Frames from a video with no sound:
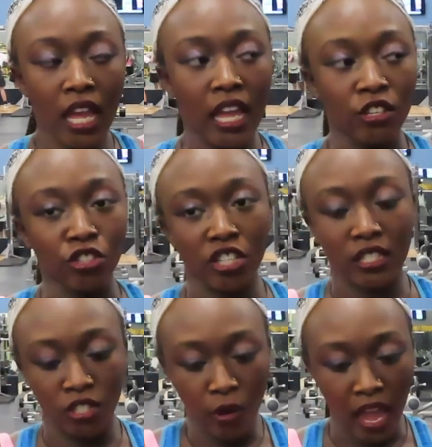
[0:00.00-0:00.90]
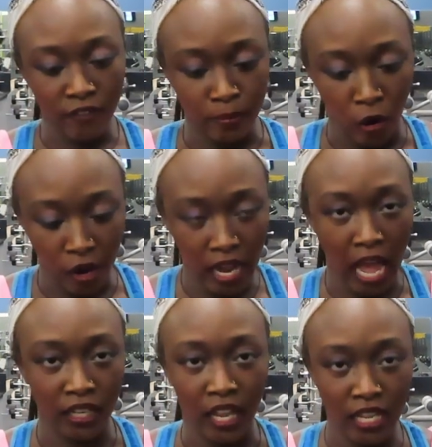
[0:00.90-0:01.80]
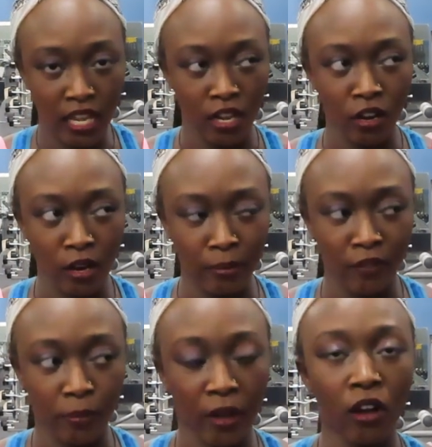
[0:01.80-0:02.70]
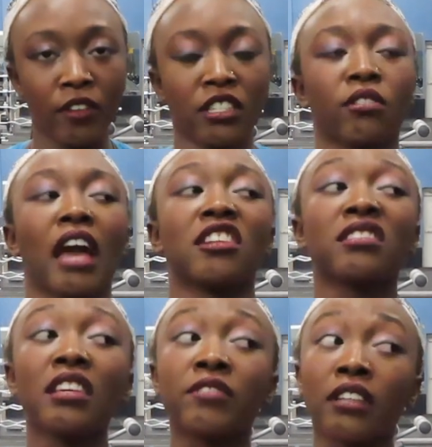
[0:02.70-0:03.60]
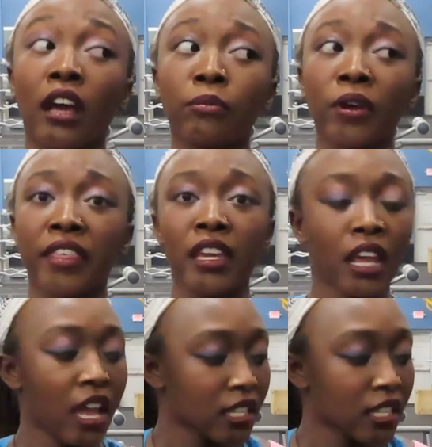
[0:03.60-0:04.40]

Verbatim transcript: and you just, you have the bar kind of like here above your pelvis and you're kind of just lifting up with it.